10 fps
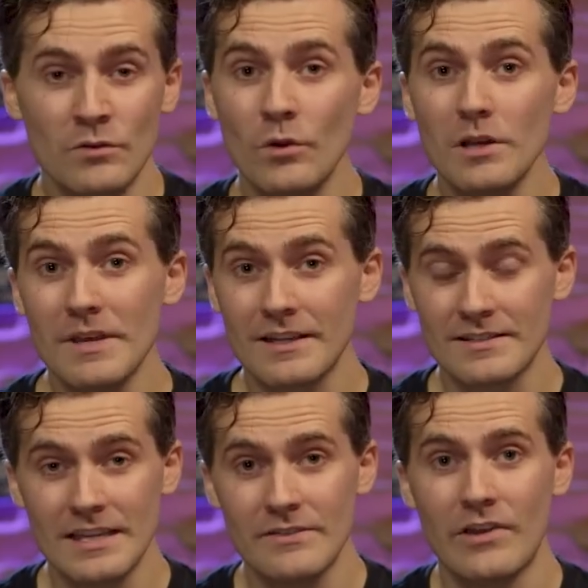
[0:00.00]
you want to make a
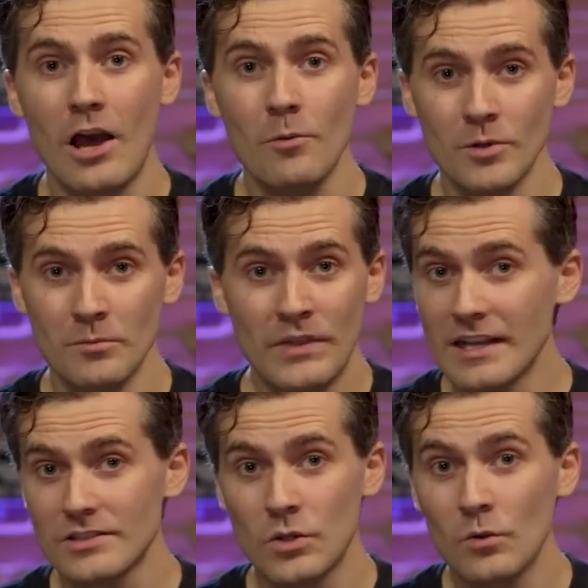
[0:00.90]
safe album,
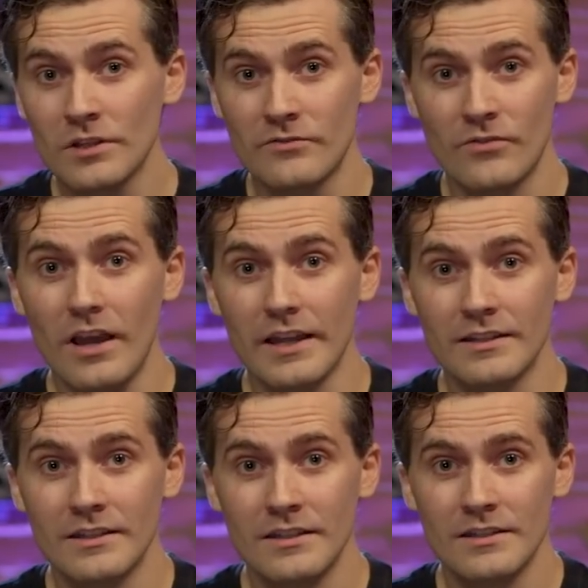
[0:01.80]
that's totally fine.
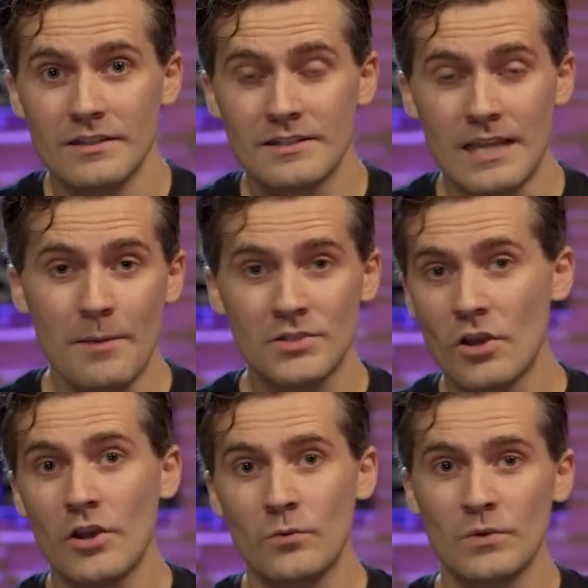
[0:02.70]

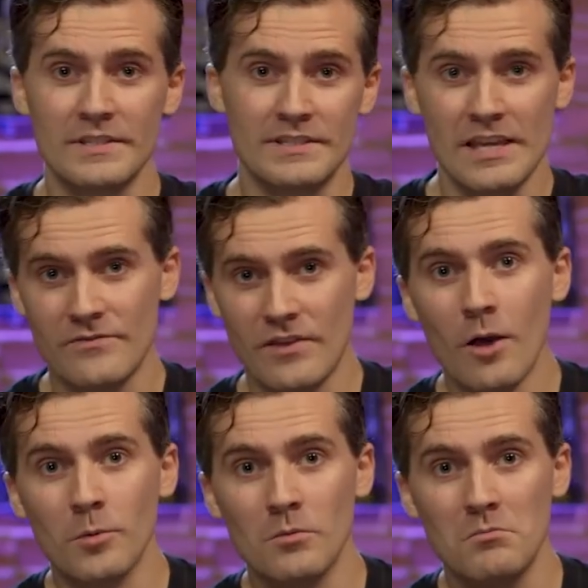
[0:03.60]
Sabaton was a safe
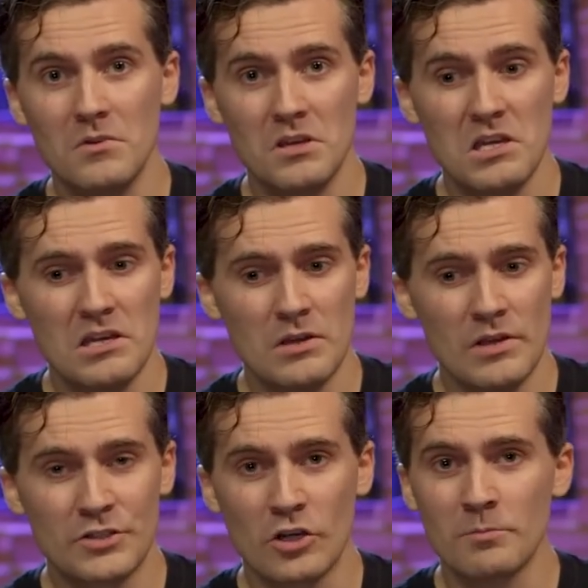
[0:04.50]
album
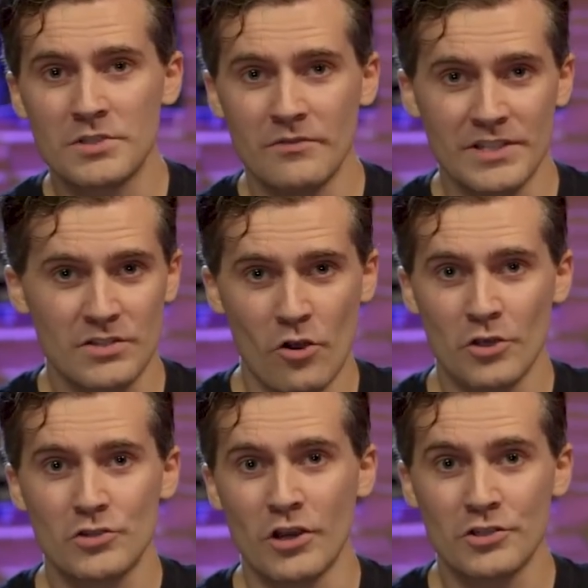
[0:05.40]
in terms of its song
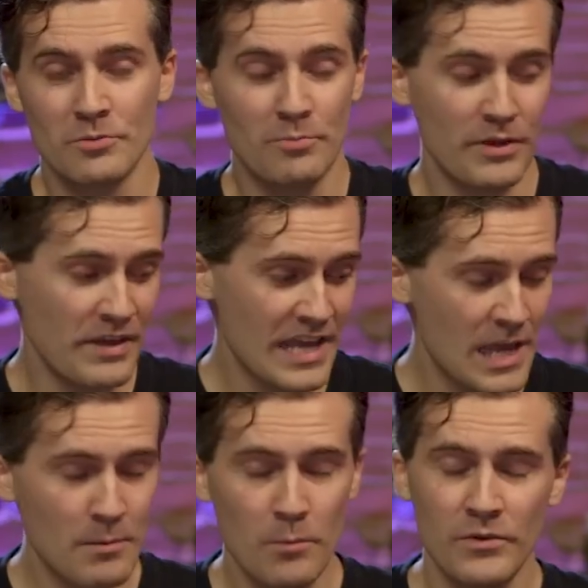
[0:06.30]
structure, but they
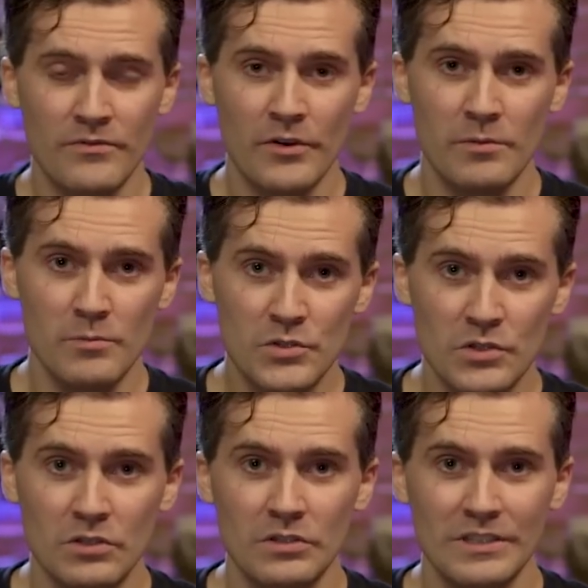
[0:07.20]
came up with very
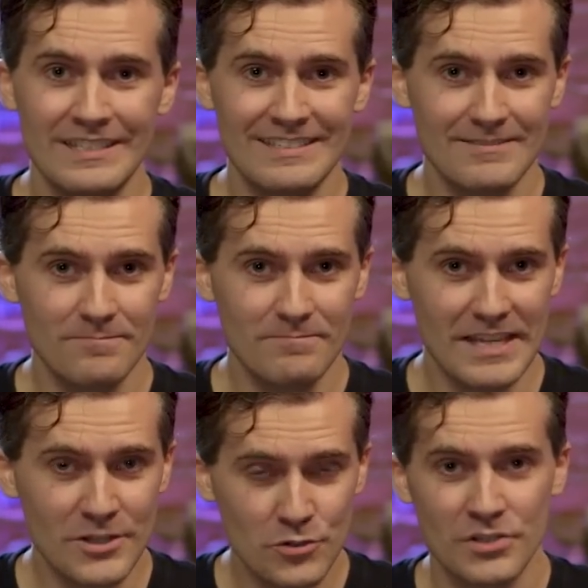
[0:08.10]
musically
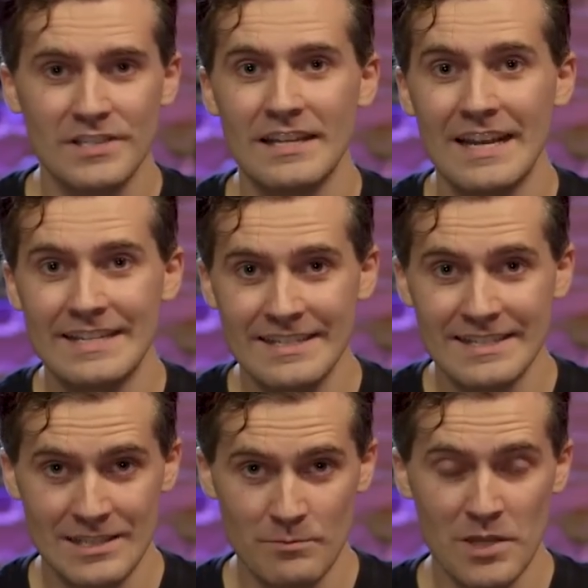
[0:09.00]
interesting
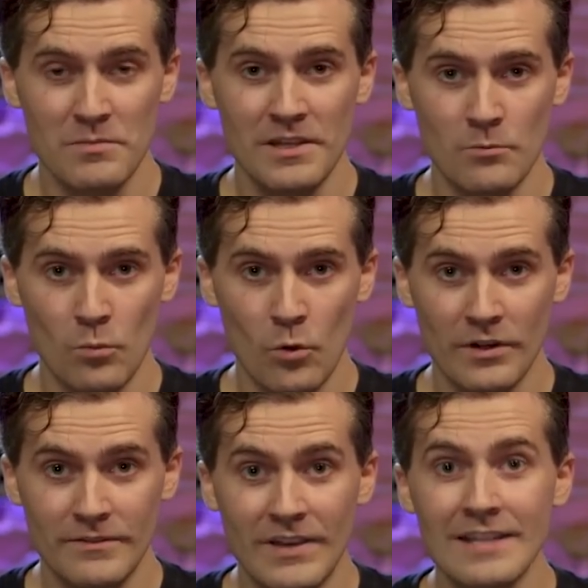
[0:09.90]
ideas that make me more
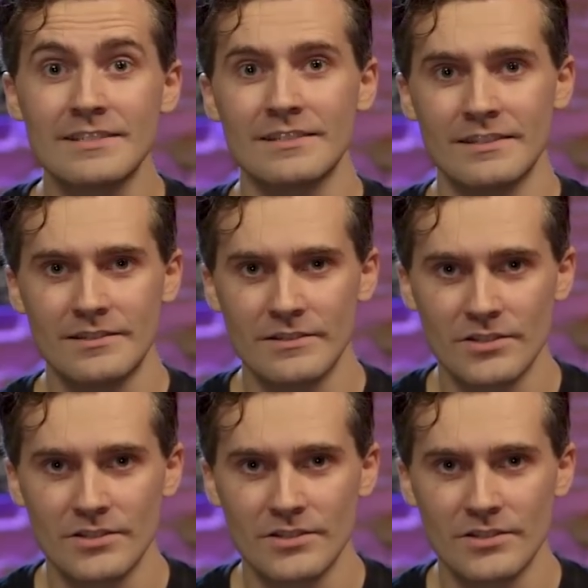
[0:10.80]
invested into the